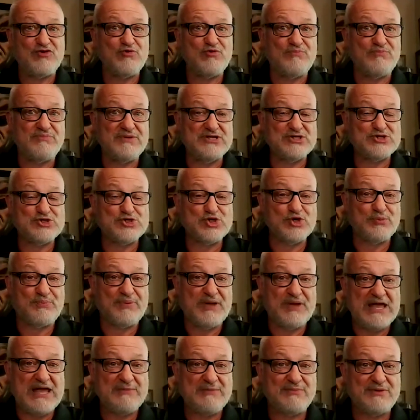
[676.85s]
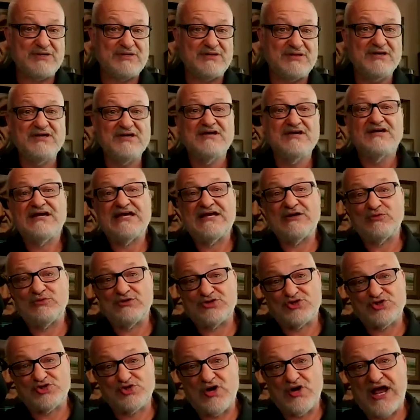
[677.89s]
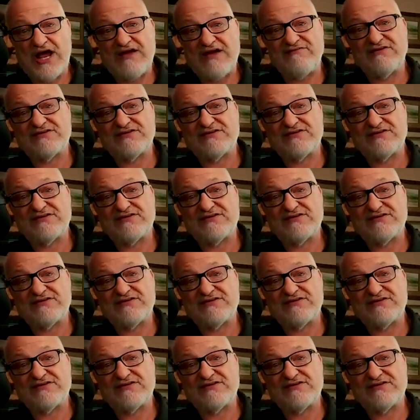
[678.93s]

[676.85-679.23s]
you missed your payment, it would drive